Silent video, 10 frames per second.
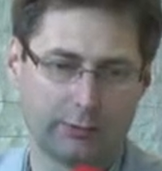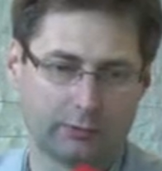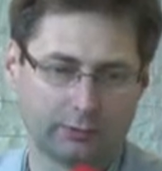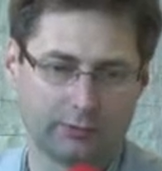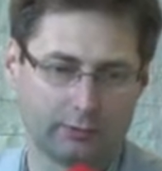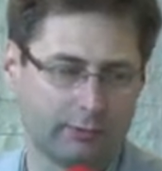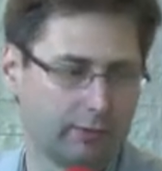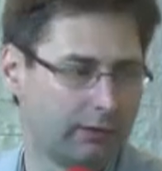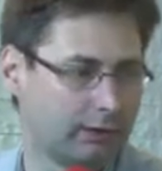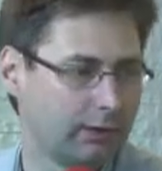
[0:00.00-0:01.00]
out
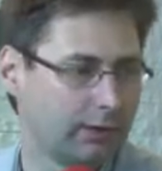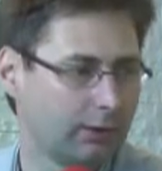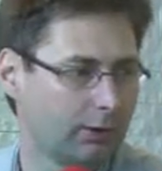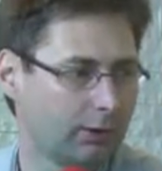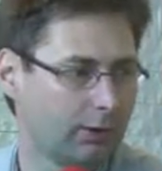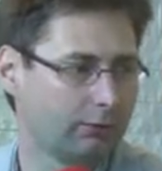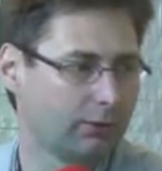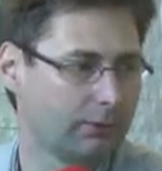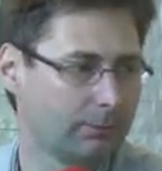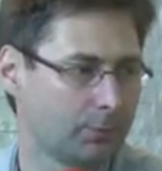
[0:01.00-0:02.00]
of
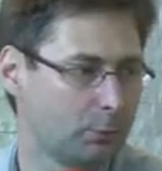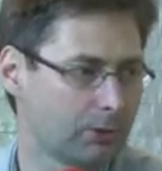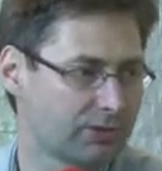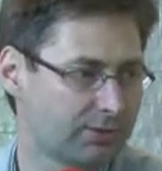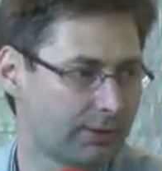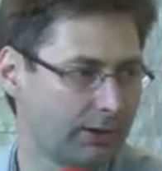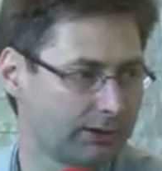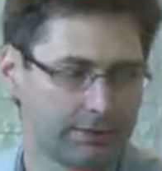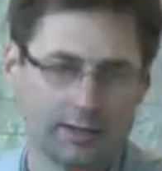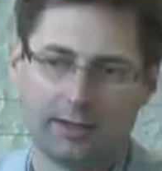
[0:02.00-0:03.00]
your work spot,
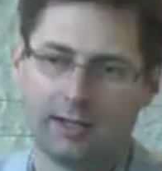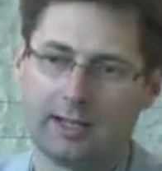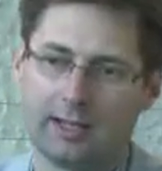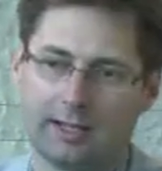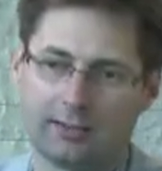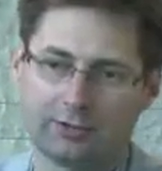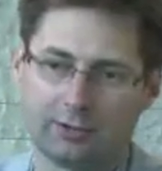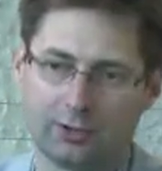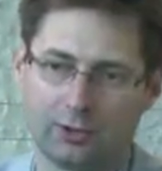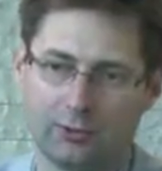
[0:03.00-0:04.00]
and
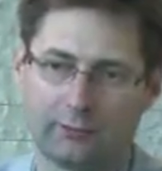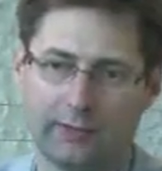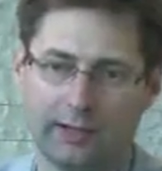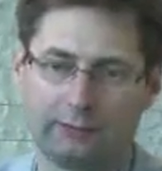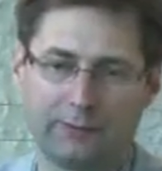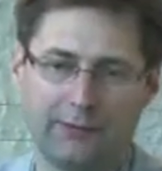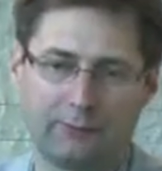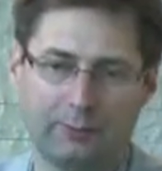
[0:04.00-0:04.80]
at 5